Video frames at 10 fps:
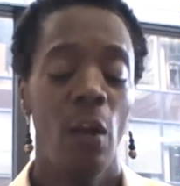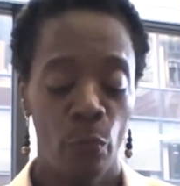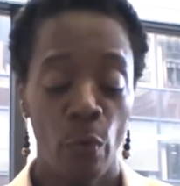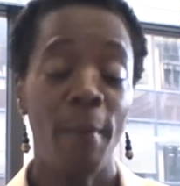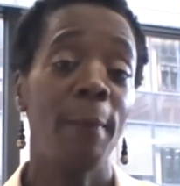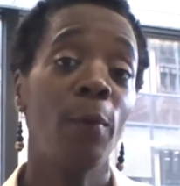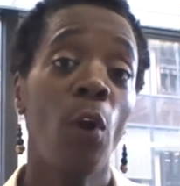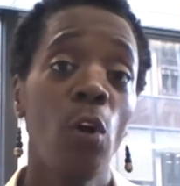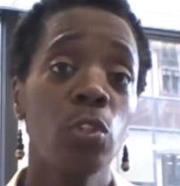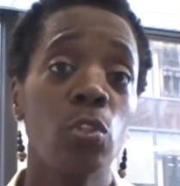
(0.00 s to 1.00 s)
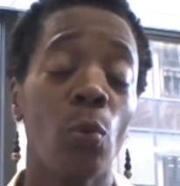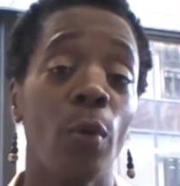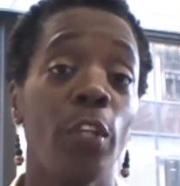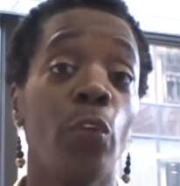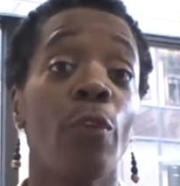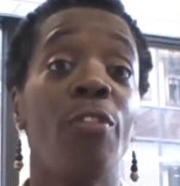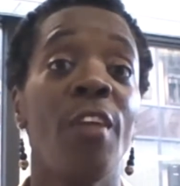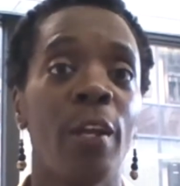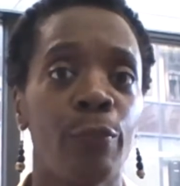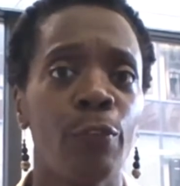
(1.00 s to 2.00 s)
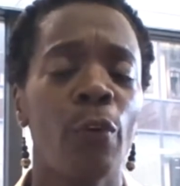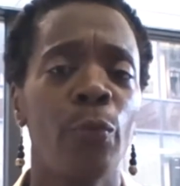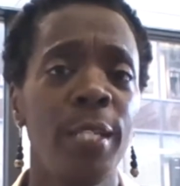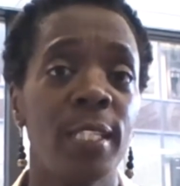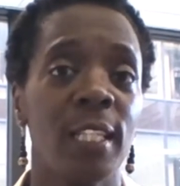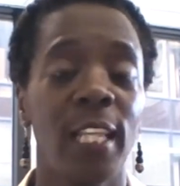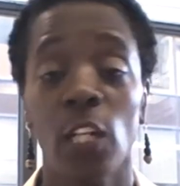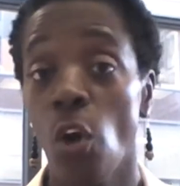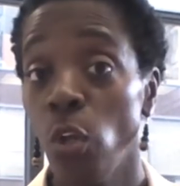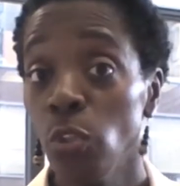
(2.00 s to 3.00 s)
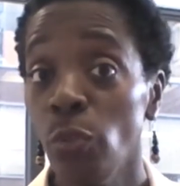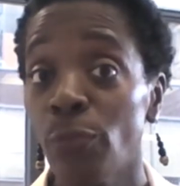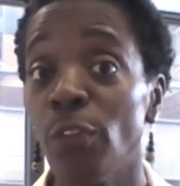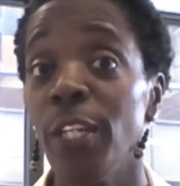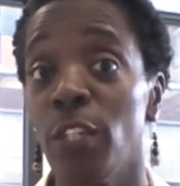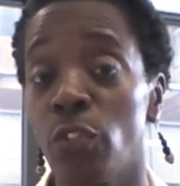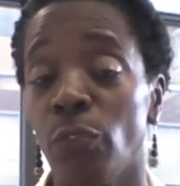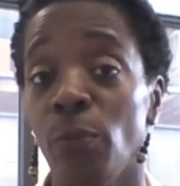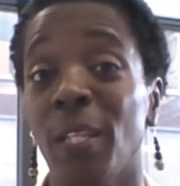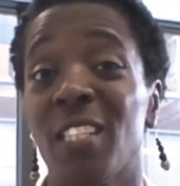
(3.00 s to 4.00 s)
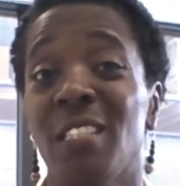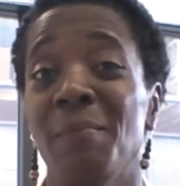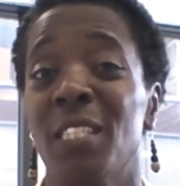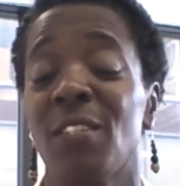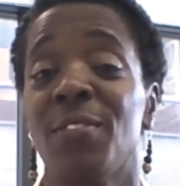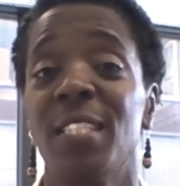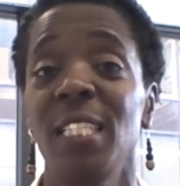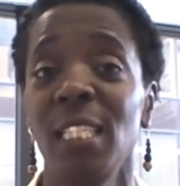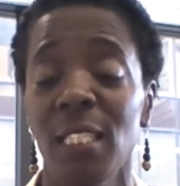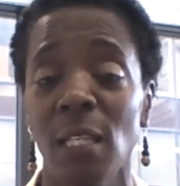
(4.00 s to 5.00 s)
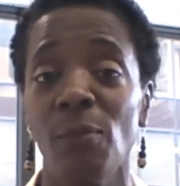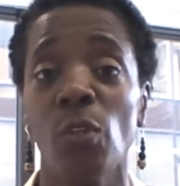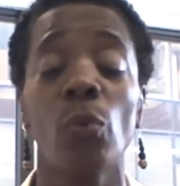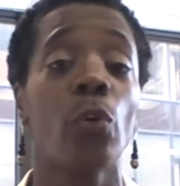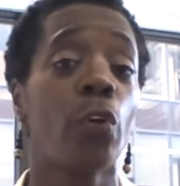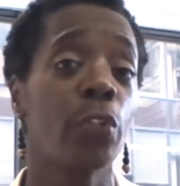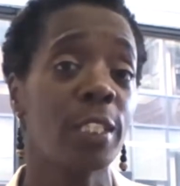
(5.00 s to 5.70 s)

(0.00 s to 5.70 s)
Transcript: Remember also, you're there for a reason. They called you for an interview because they must have seen something or heard